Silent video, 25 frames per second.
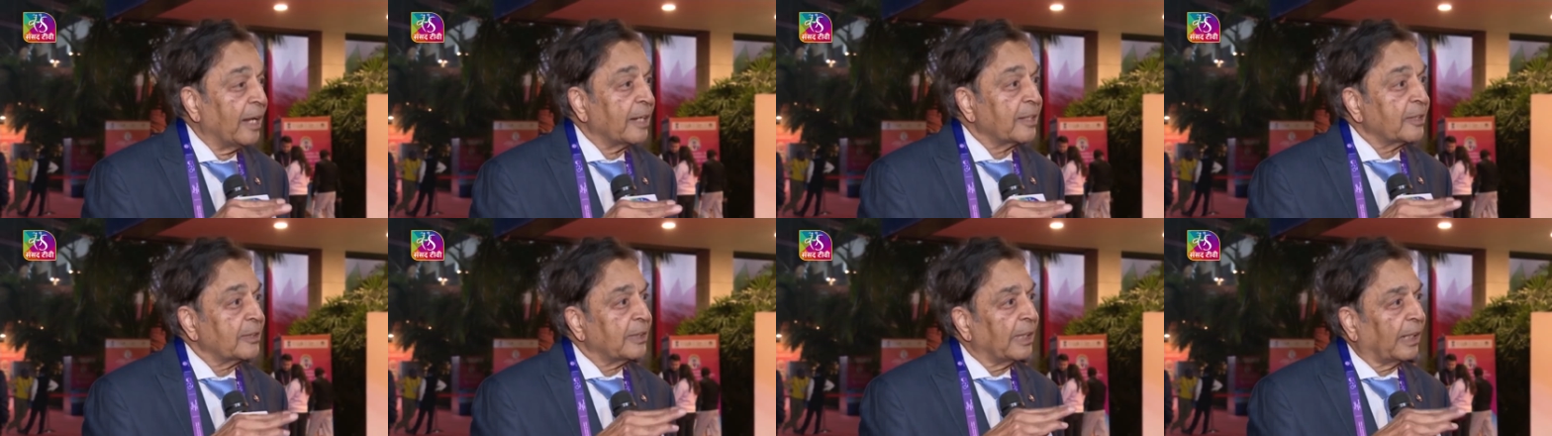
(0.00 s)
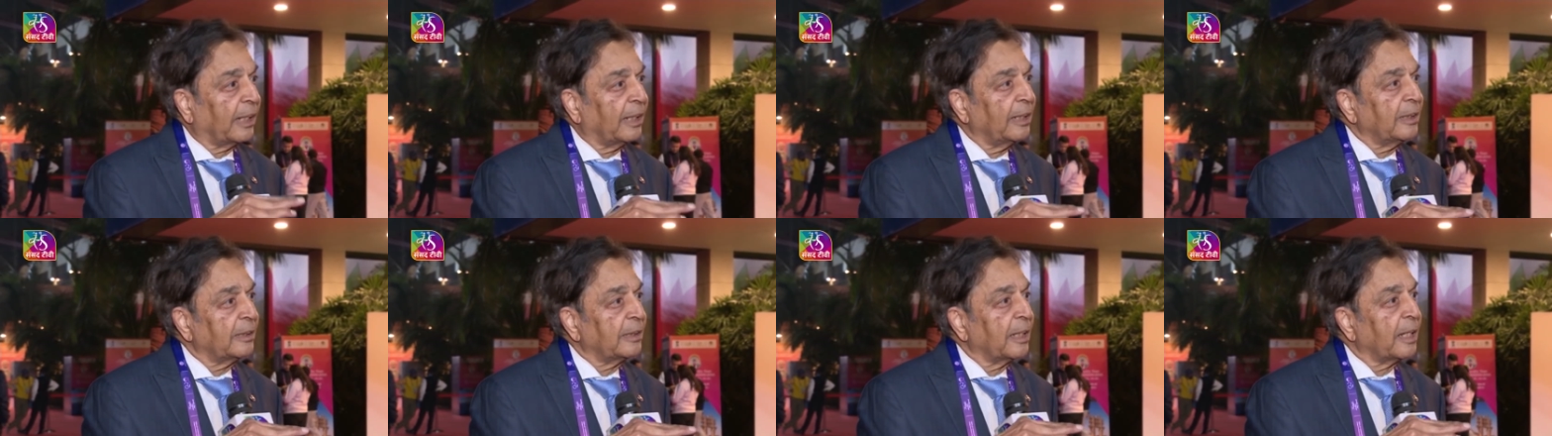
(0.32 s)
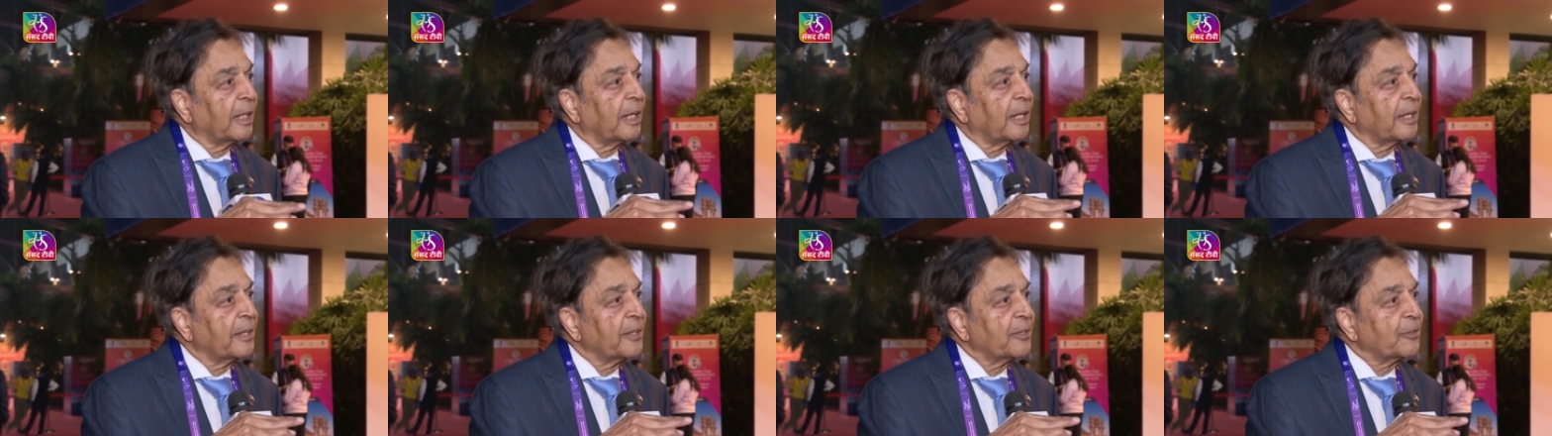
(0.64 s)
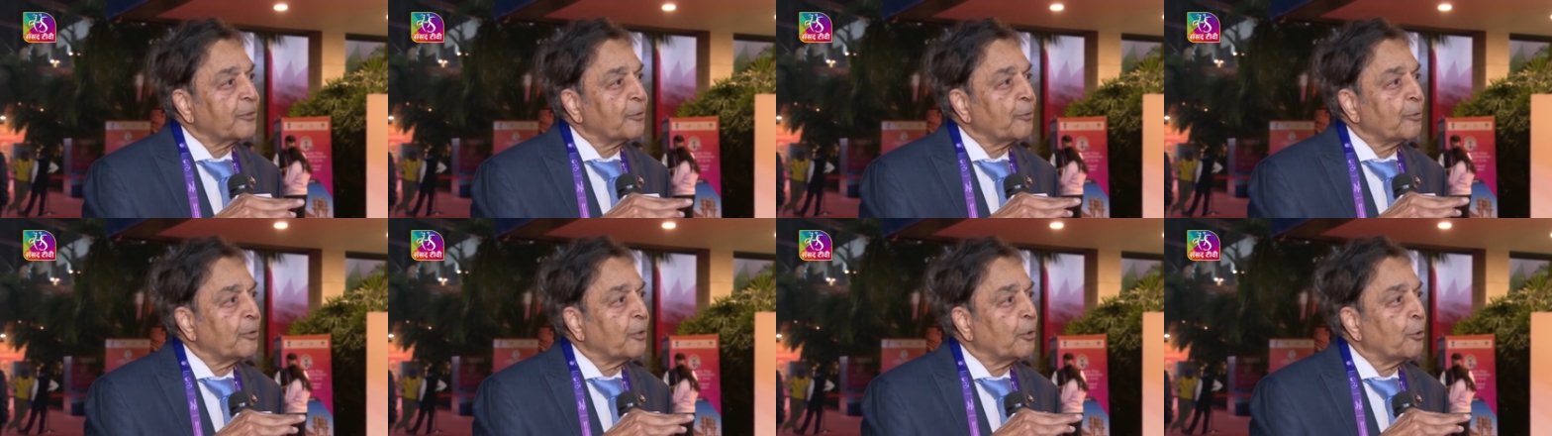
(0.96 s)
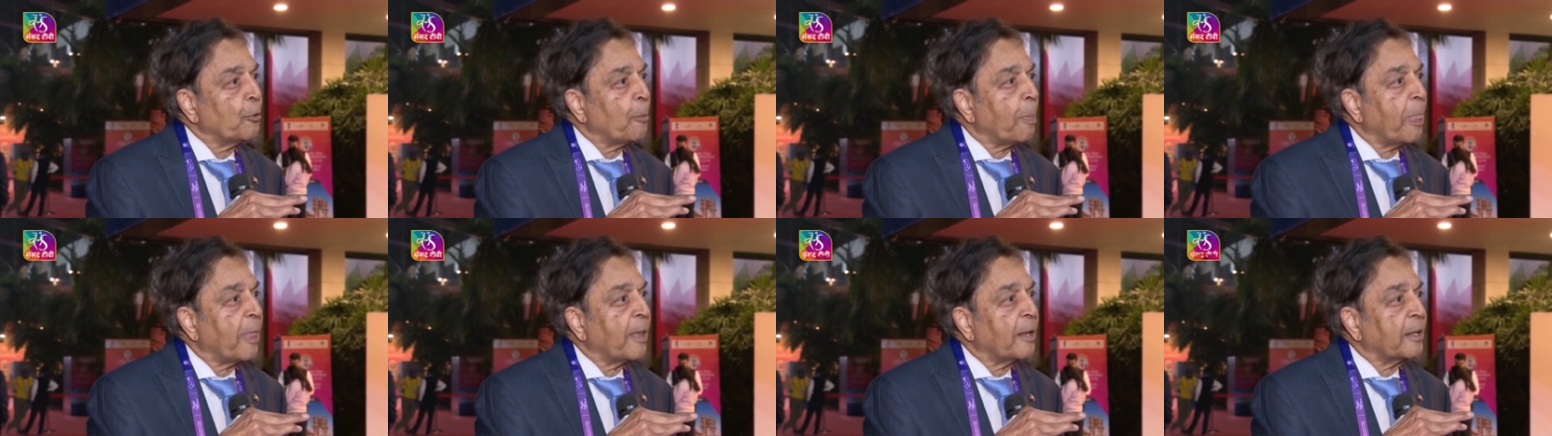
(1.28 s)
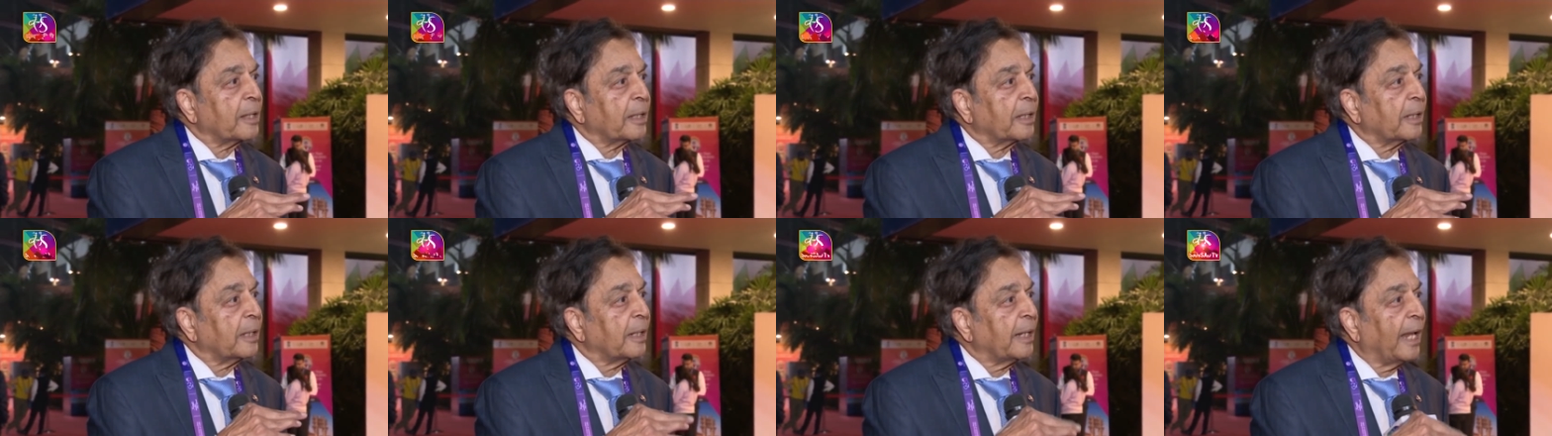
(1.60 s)
Second thing is,
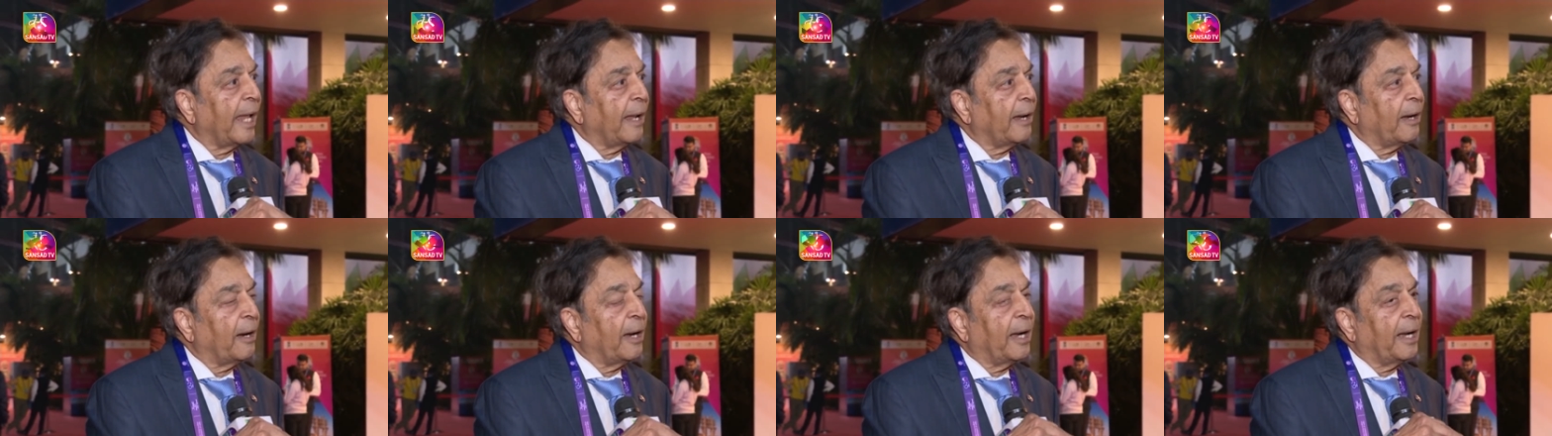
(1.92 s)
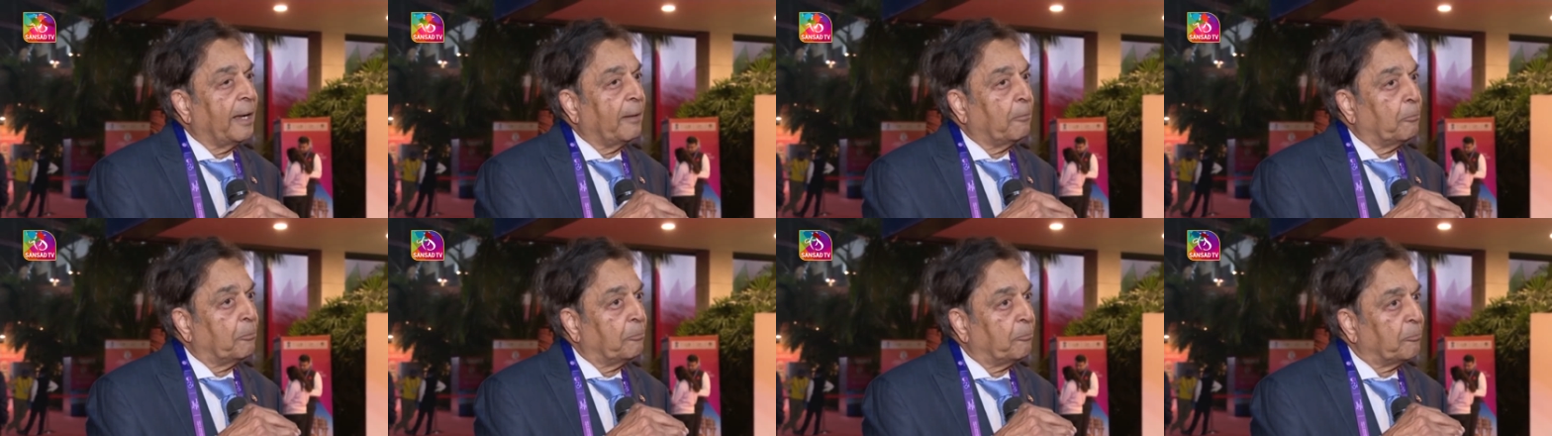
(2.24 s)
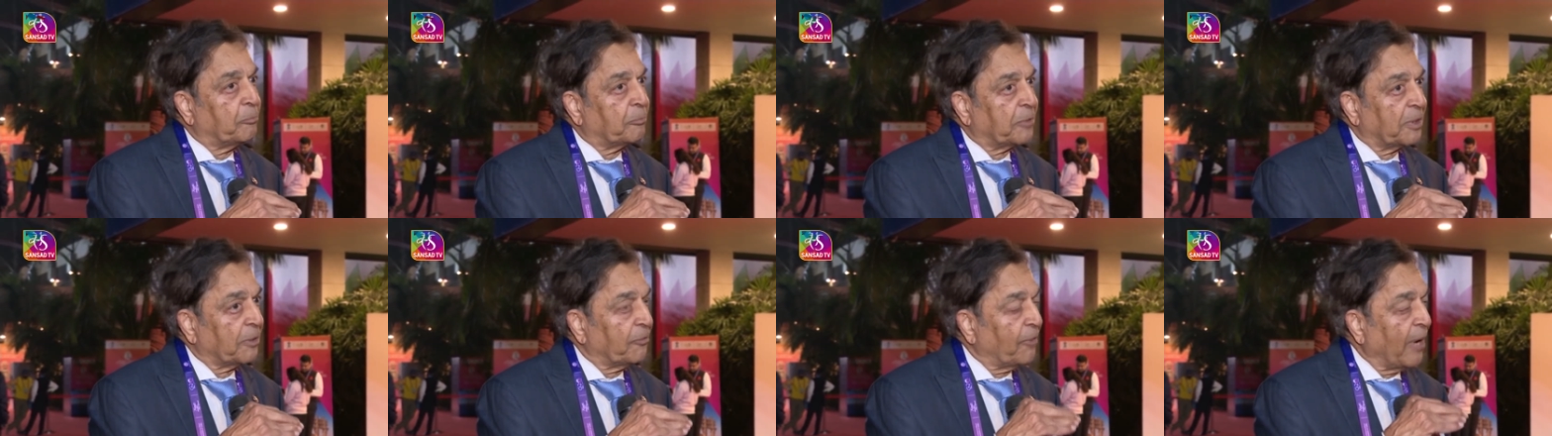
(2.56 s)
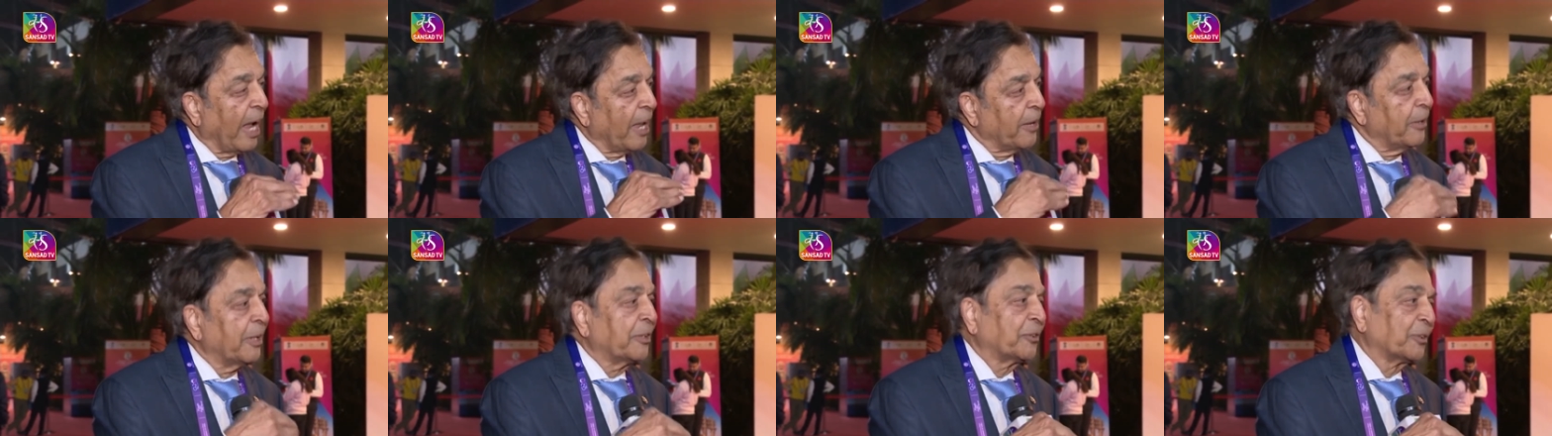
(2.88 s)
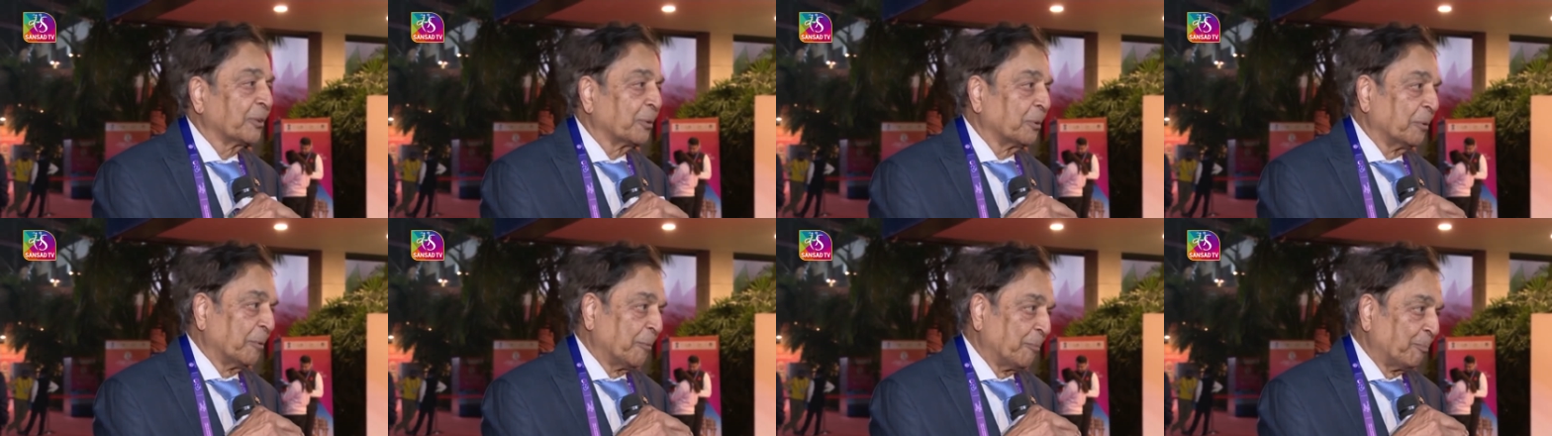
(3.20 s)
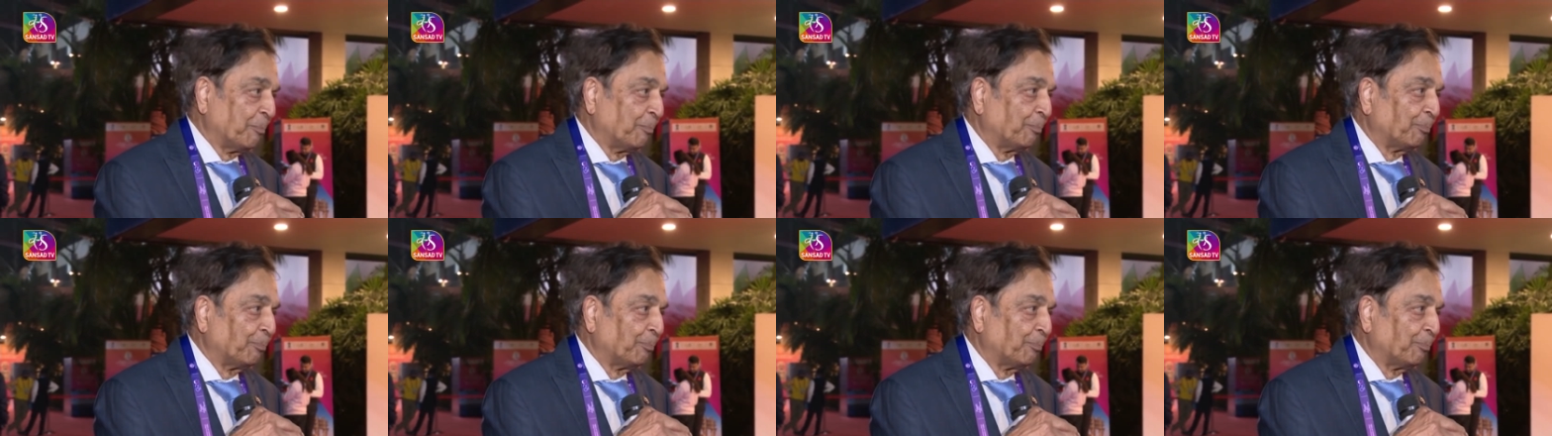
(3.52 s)
India, five years ago,